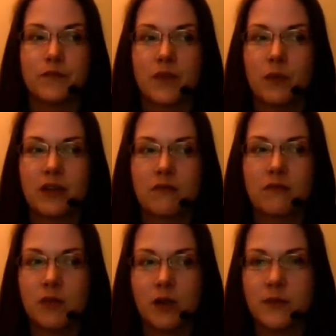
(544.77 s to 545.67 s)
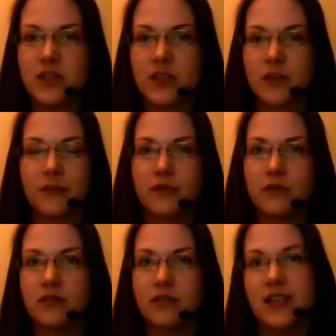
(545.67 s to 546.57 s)
We got them to jump through
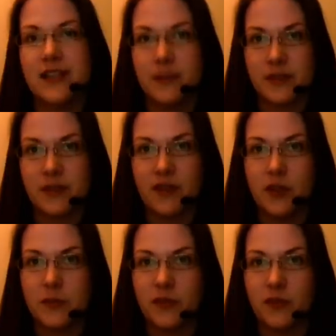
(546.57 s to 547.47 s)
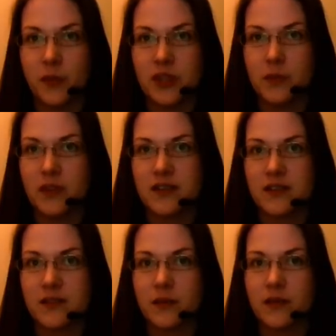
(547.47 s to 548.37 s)
crazy numbers of hoops before we do
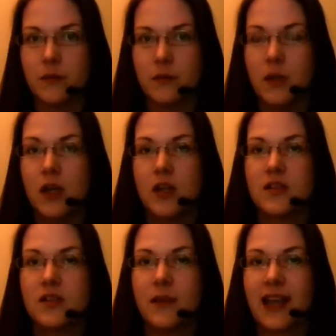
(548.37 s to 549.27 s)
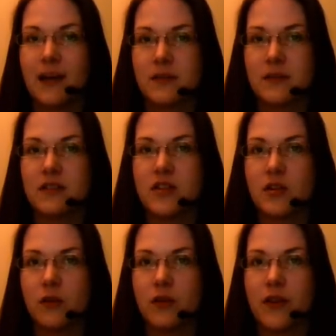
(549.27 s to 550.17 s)
business with them to make absolutely
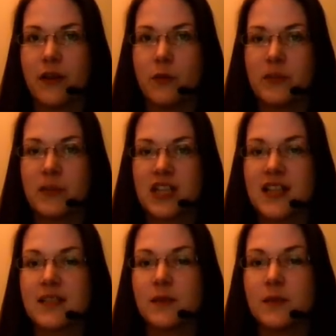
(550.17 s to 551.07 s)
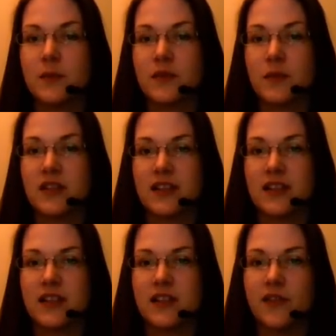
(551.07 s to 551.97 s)
sure that they were protecting people's personally
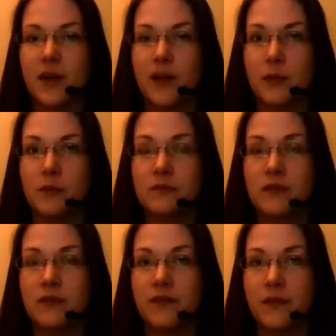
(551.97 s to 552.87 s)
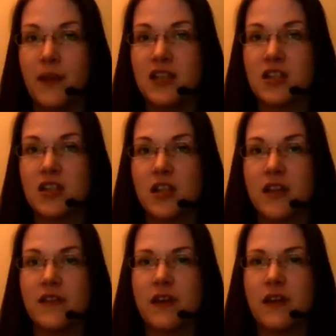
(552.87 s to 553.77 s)
identifiable information
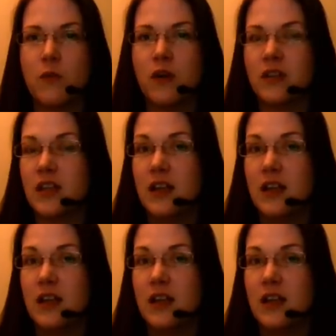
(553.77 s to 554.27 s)
and they weren't